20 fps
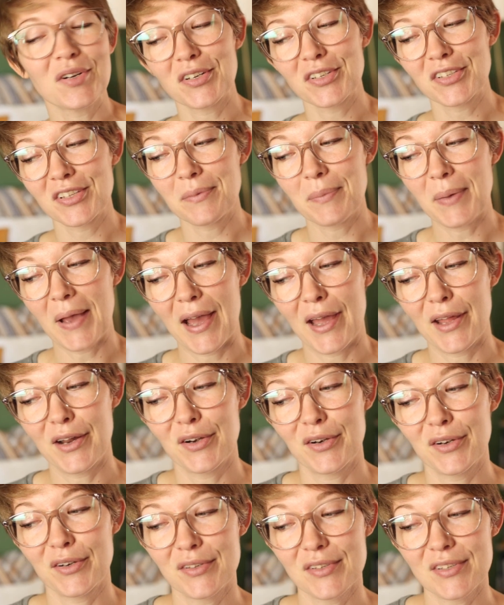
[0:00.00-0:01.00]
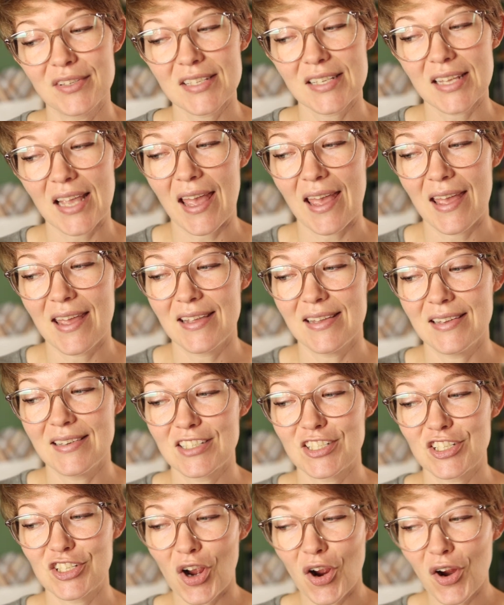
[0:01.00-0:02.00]
all the patterns
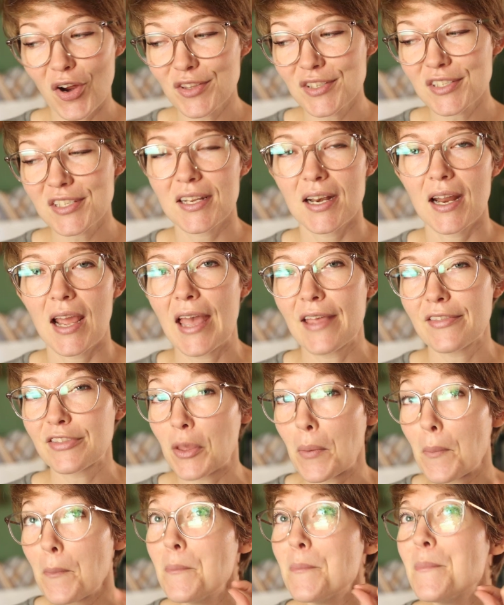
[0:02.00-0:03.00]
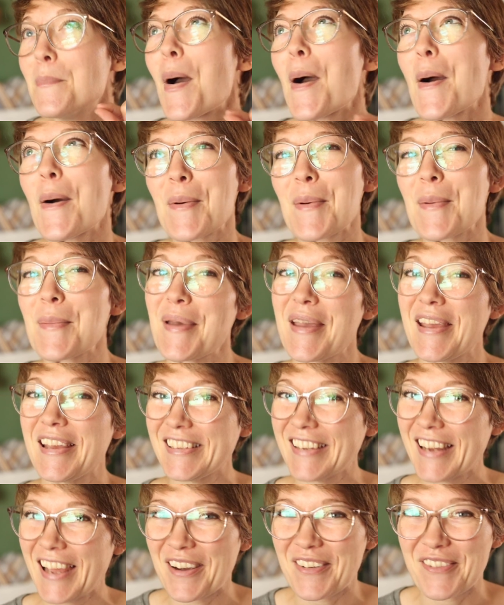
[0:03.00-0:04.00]
and yarns that at the
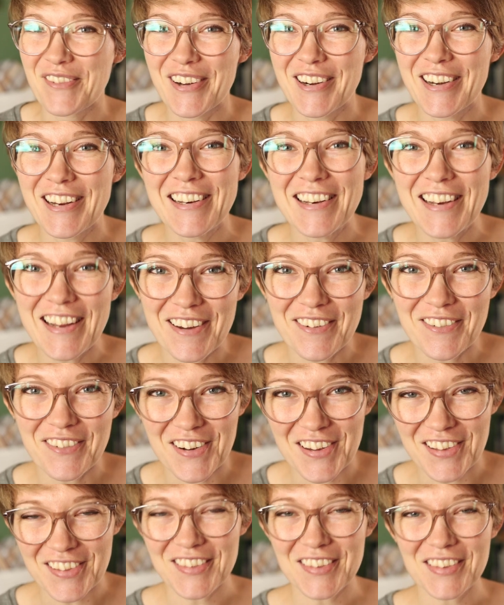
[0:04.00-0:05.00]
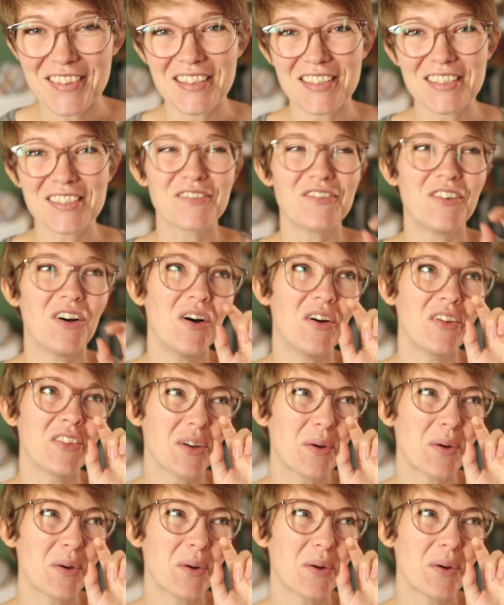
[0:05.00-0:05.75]
moment I want to knit with this fall.